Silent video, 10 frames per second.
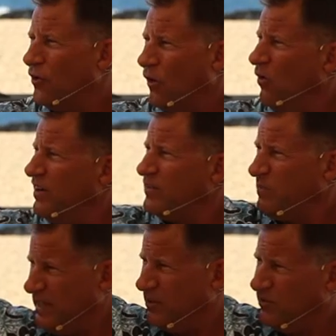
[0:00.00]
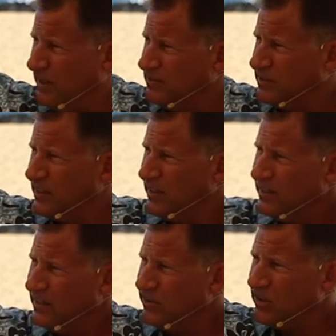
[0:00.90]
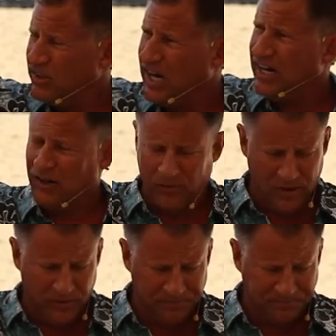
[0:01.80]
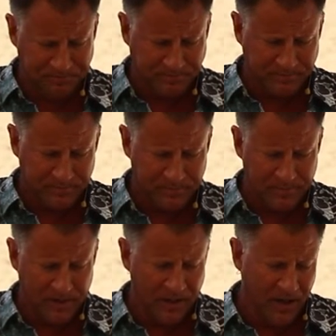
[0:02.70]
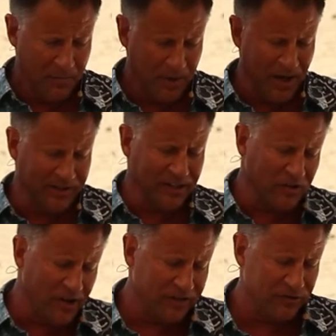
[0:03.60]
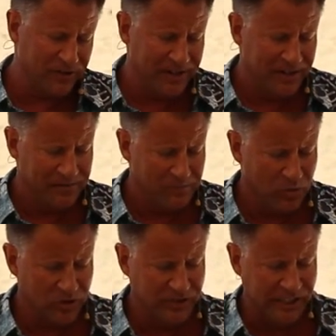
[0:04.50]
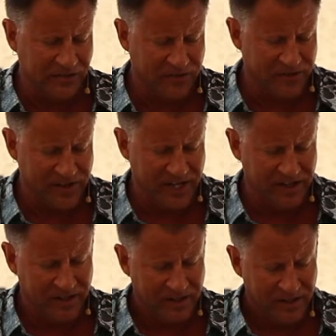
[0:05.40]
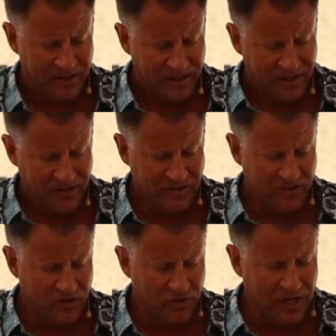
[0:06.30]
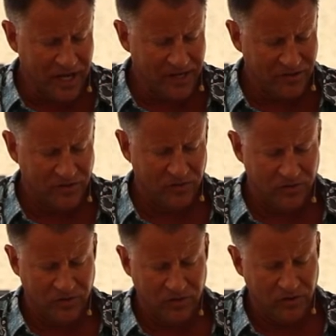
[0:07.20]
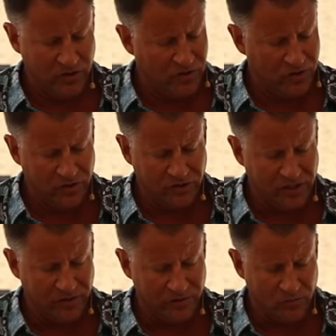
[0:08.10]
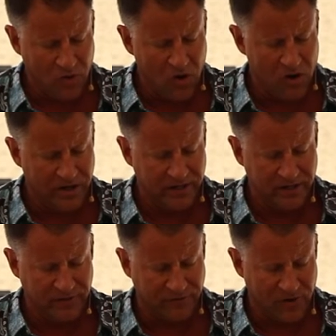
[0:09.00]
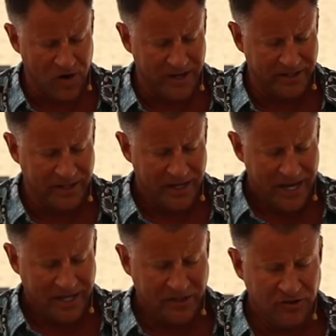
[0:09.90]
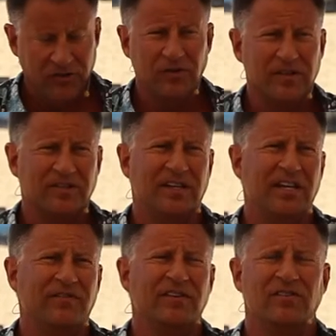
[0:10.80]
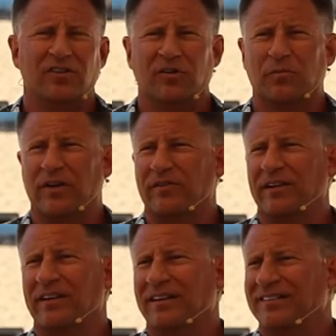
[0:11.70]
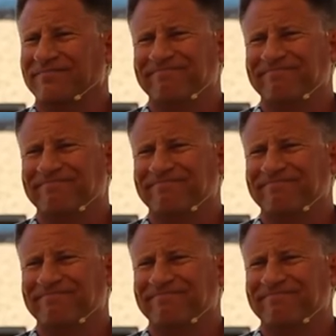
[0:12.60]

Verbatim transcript: for always being the ones that took the higher road. But on the contrary, Paul says, verse 8, he says, You guys, you, you, you yourselves wrong and defraud, and you do this even to your brethren.